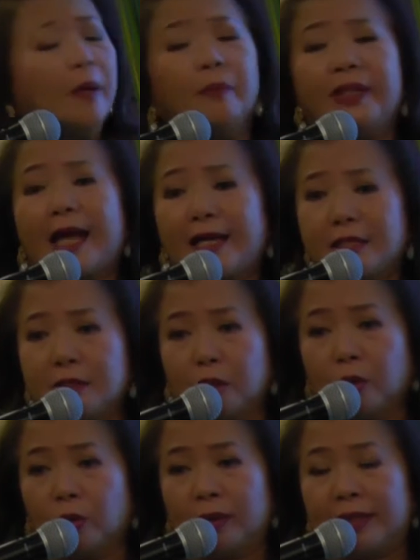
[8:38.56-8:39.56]
But that's the
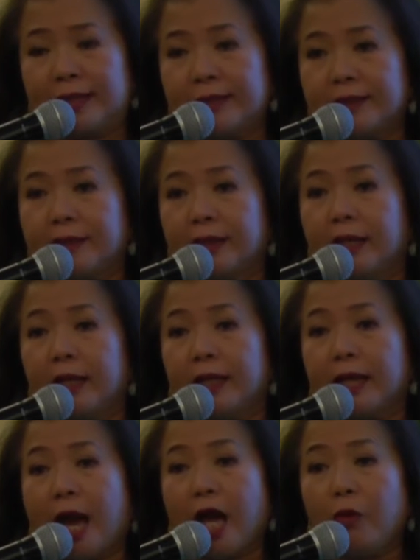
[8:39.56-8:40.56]
whole list.
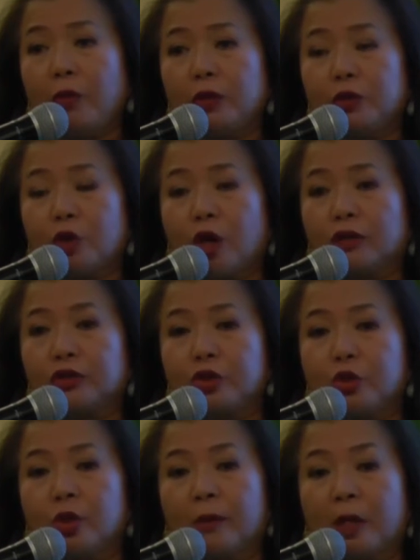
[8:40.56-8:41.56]
And I will talk to
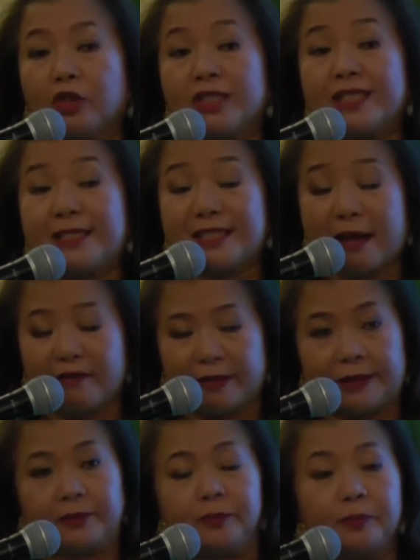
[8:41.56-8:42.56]
you about
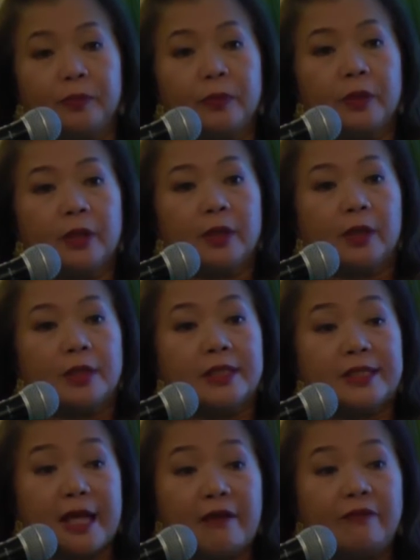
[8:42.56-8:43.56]
seven
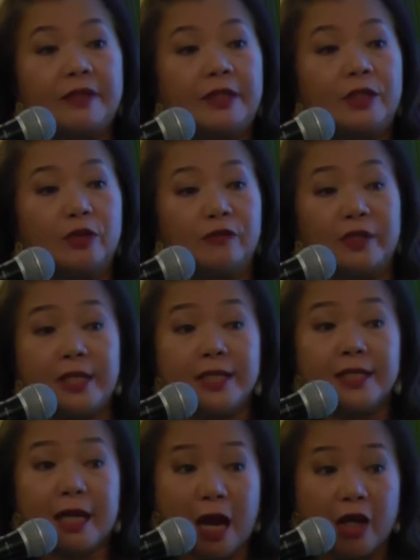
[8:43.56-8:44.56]
of
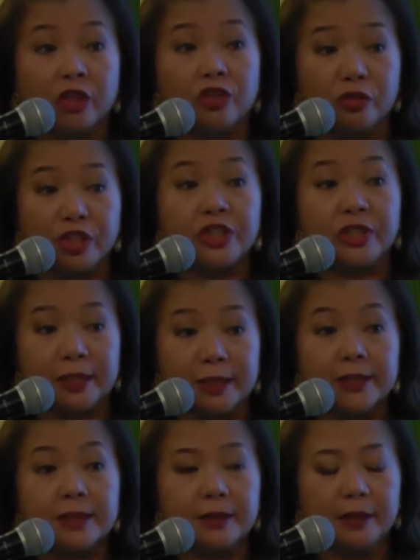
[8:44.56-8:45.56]
these
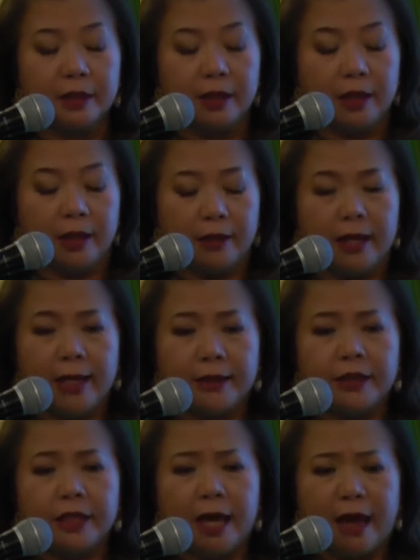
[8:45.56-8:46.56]
characteristics
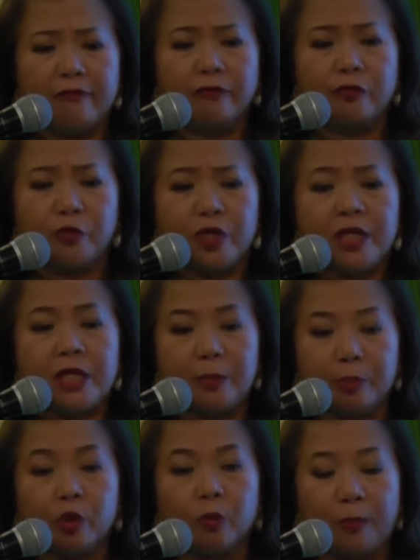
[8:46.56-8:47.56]
that have really
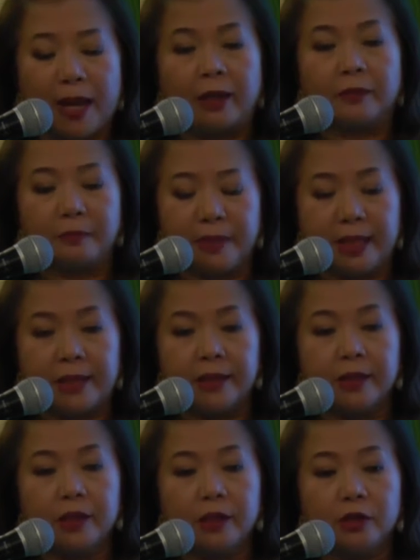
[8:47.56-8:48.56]
propelled me
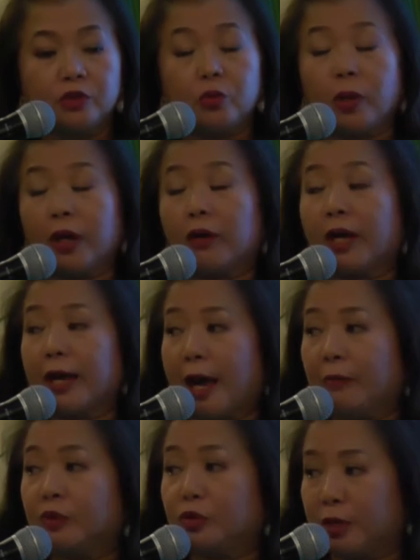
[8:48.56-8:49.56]
to where I
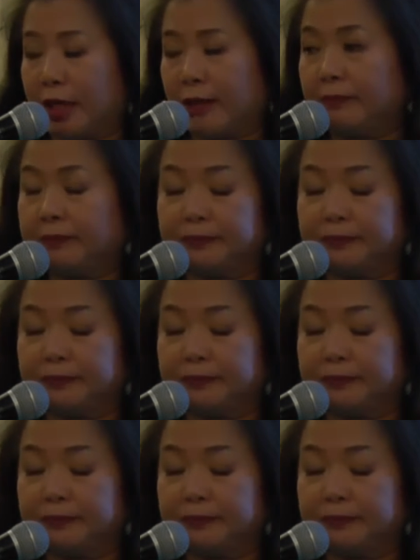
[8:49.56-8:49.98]
am today.